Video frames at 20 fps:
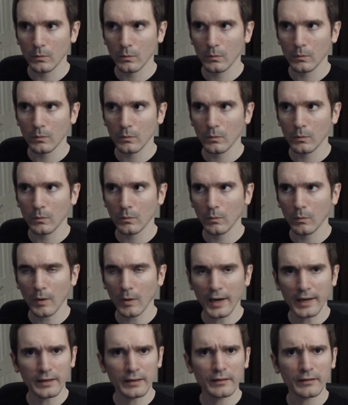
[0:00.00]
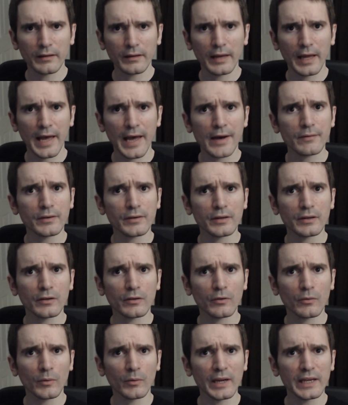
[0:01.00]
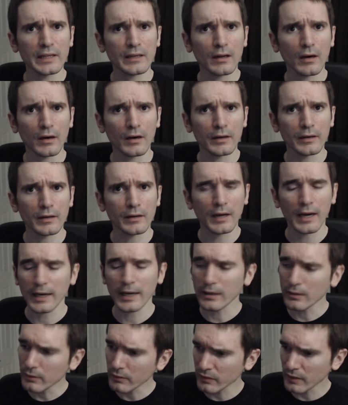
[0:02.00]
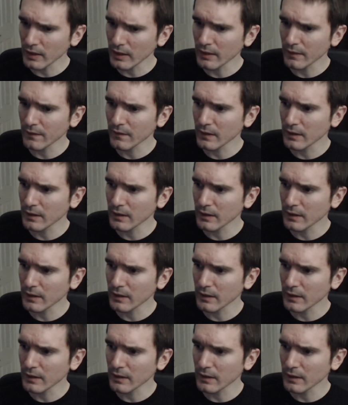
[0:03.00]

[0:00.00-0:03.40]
why does it have a grate on it? I understand that it